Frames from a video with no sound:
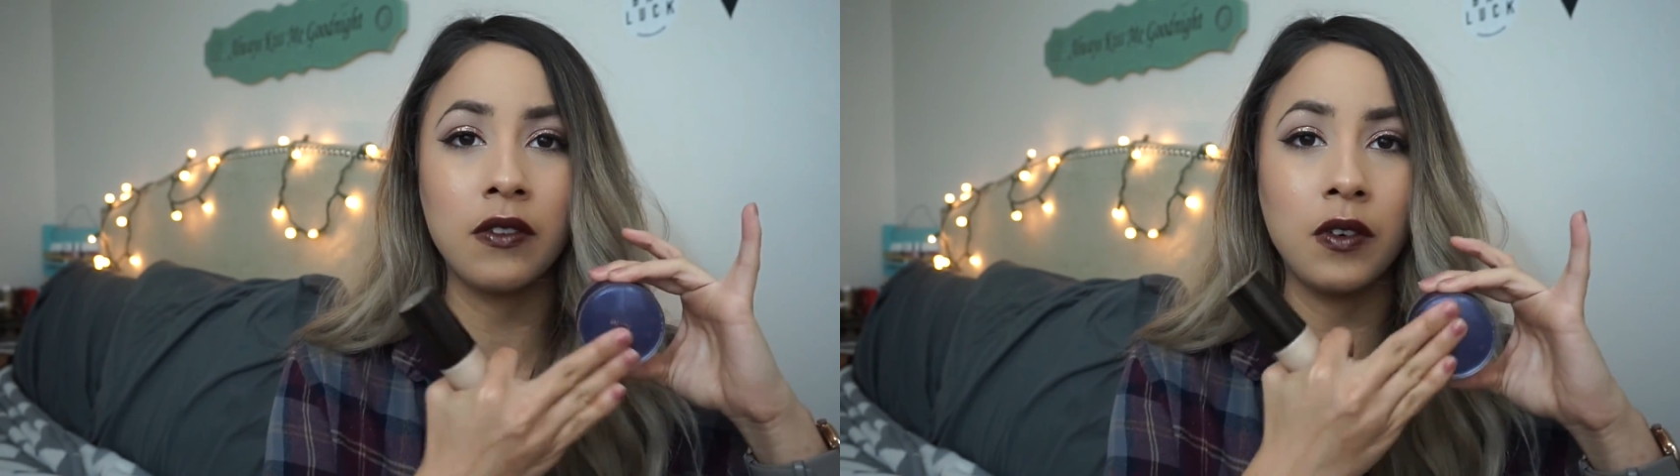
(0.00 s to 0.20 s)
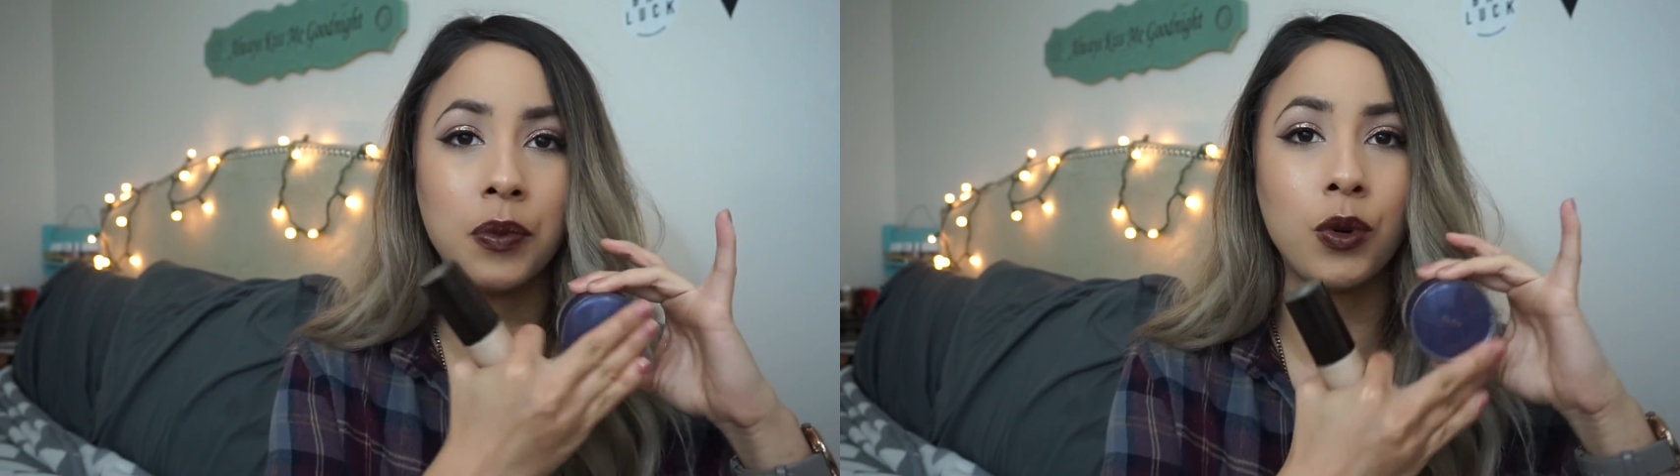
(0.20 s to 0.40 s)

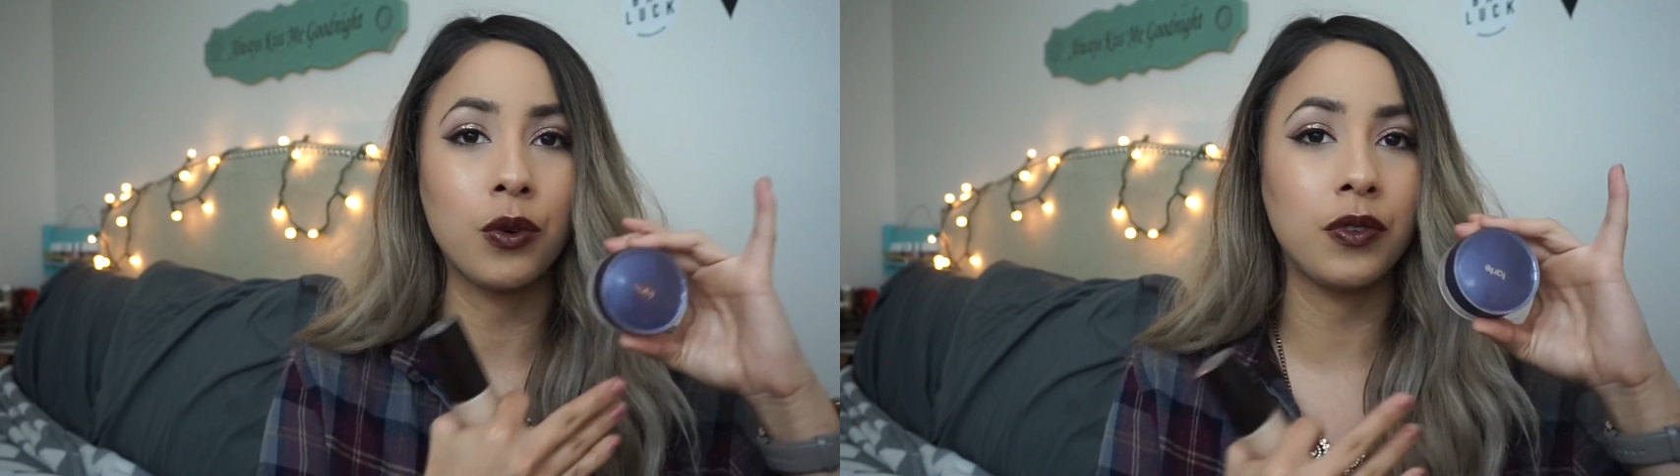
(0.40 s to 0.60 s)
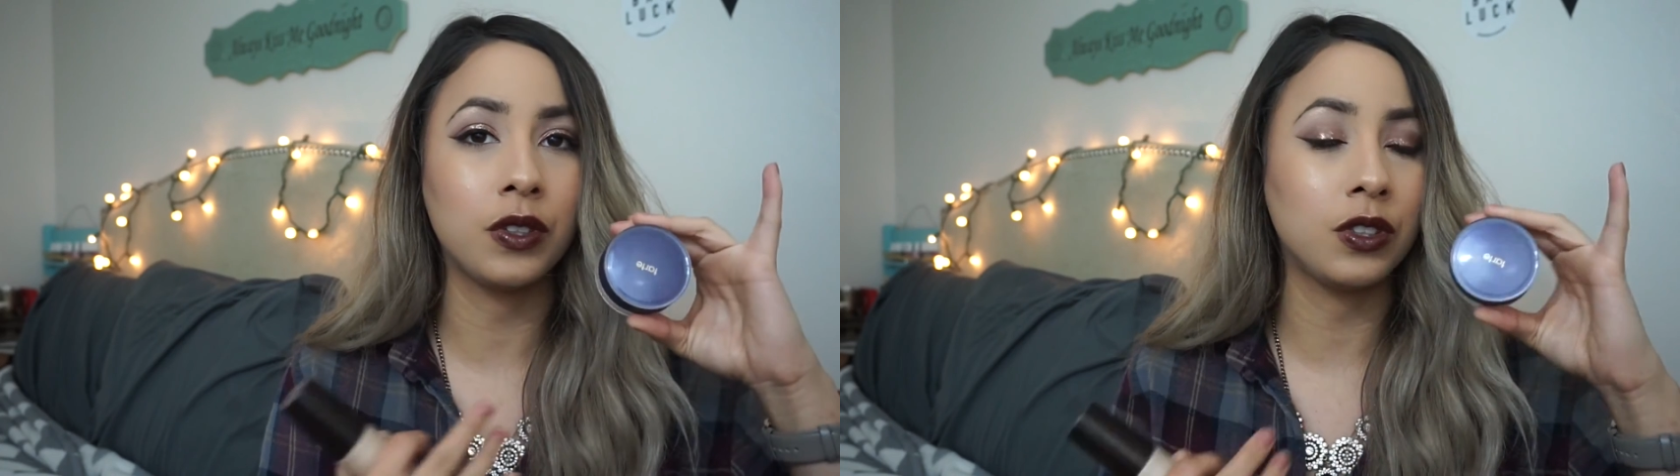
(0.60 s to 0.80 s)
of a
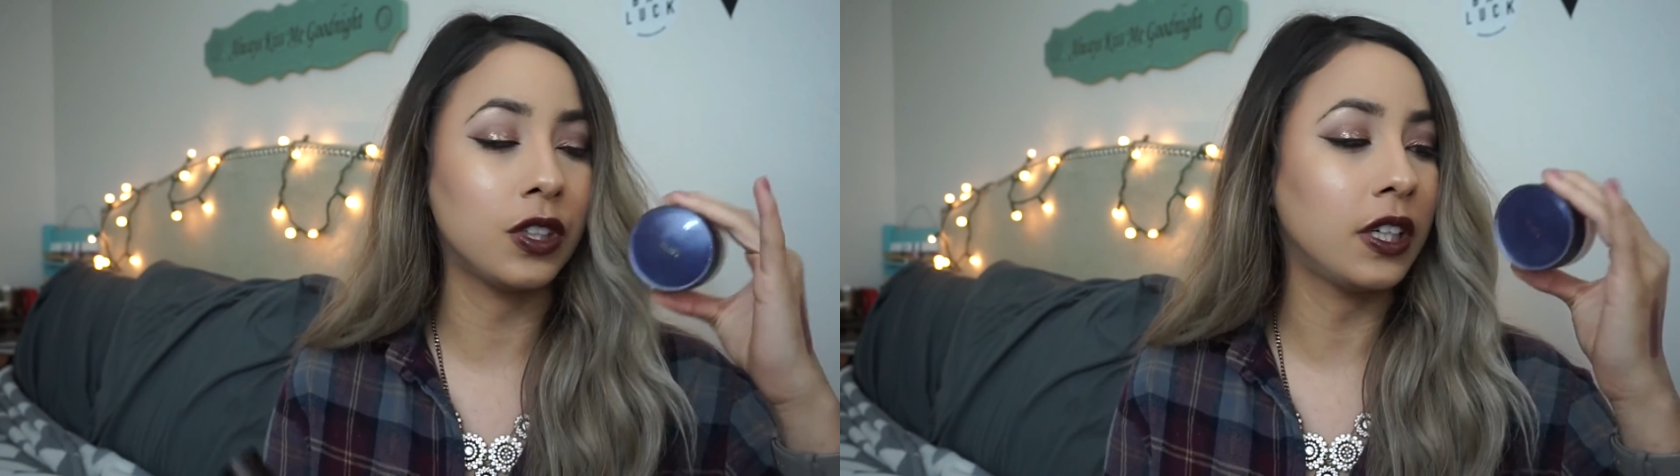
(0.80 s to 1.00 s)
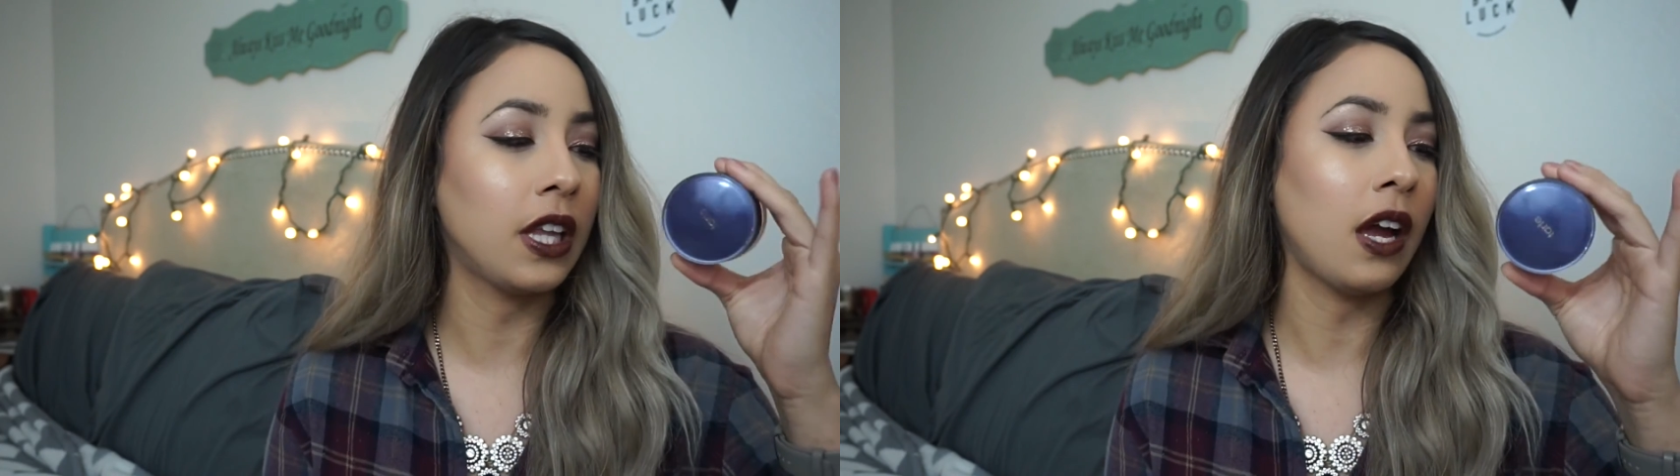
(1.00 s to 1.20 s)
pore
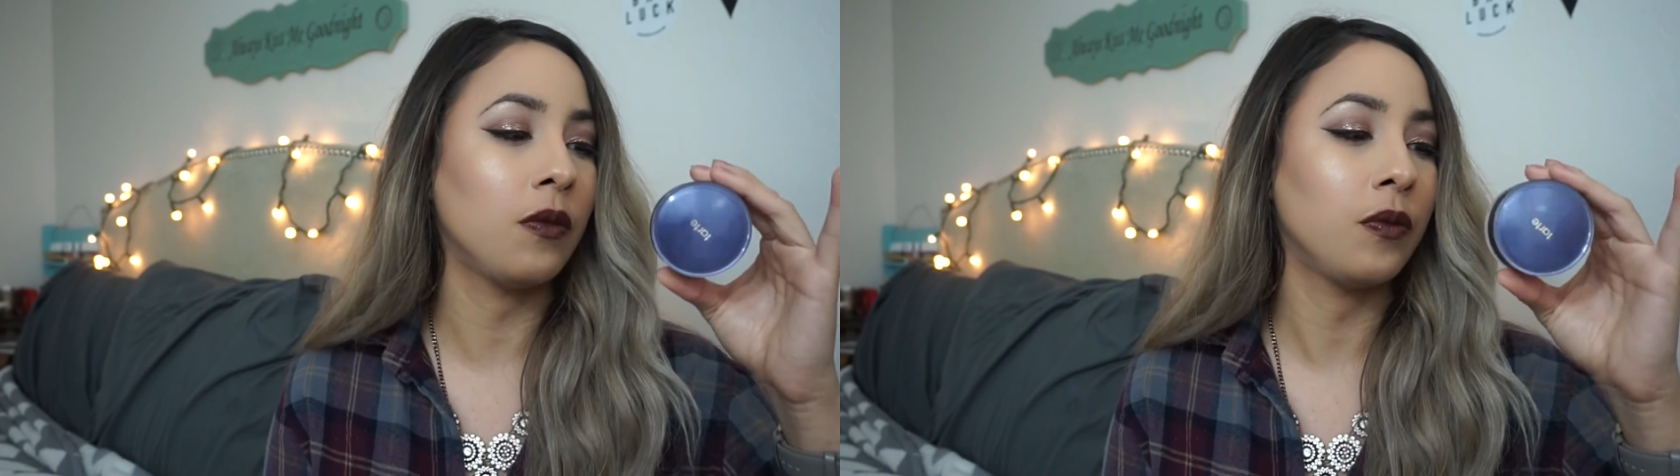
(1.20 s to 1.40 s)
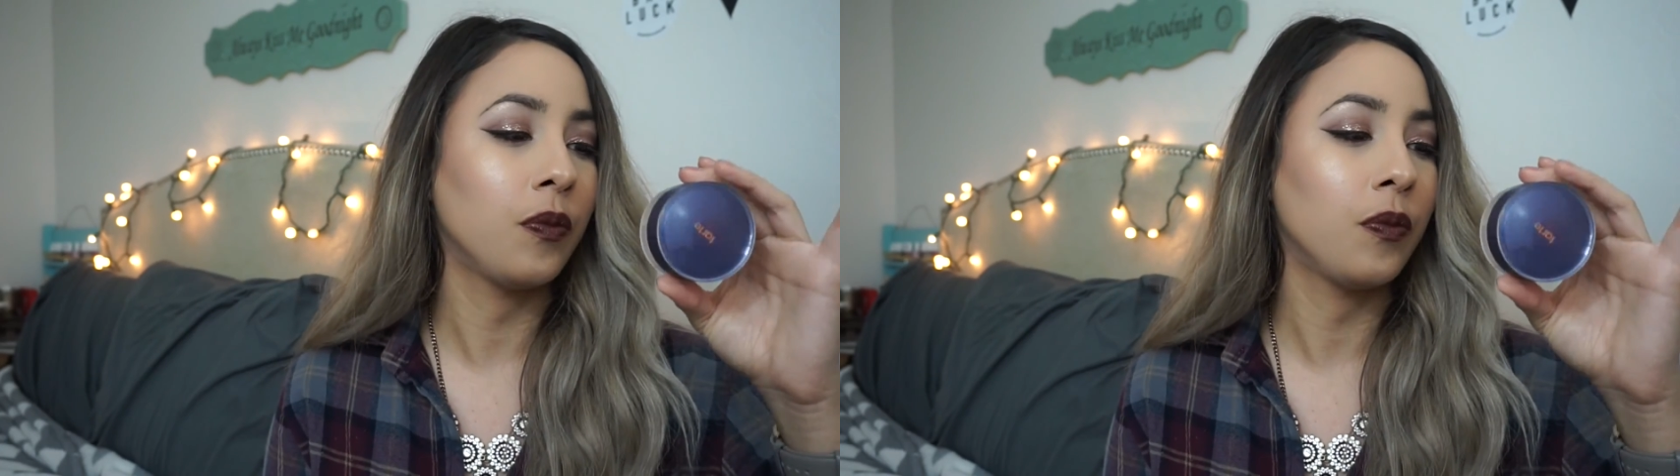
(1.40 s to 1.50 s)
filter and that